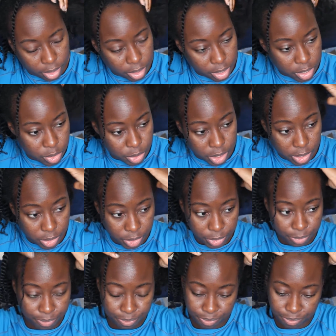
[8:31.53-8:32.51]
That's what I'll do.
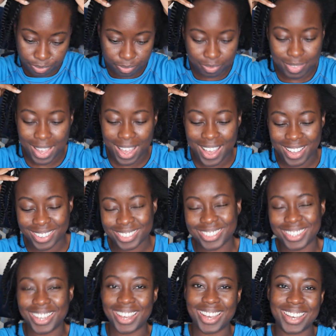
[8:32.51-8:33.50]
Yeah,
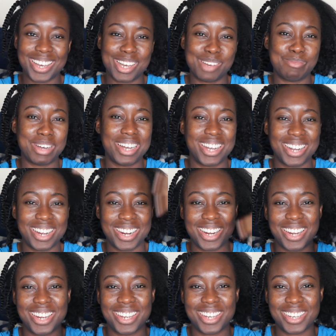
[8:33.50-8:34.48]
I got
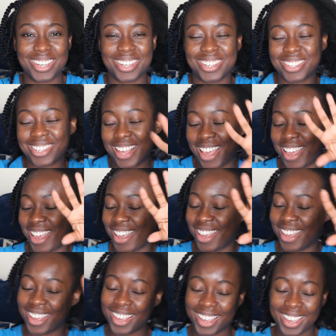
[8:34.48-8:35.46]
bars.
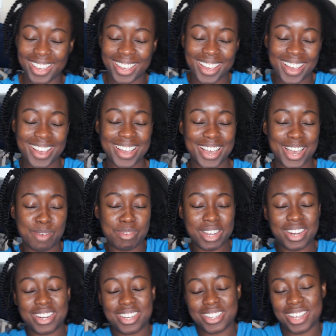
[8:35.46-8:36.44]
Hey, I got
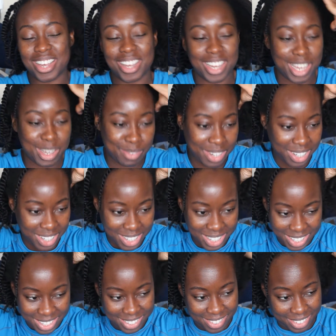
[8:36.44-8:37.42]
bars. I got
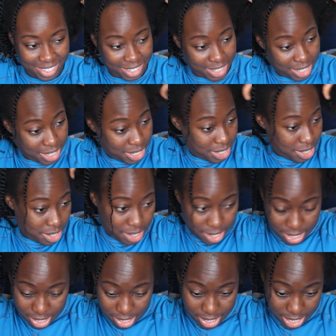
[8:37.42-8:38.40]
bars.
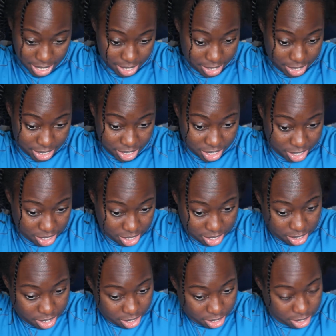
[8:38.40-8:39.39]
Alright,
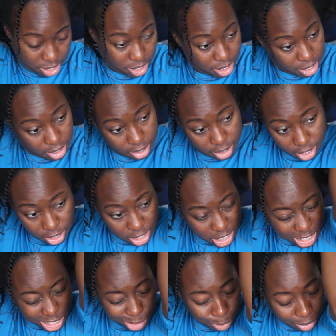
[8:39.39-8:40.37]
let's
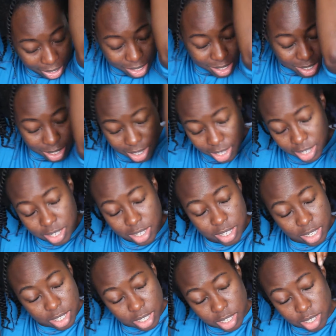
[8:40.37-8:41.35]
split
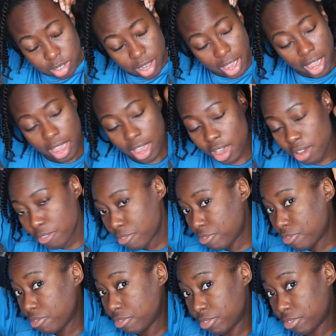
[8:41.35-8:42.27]
this into half.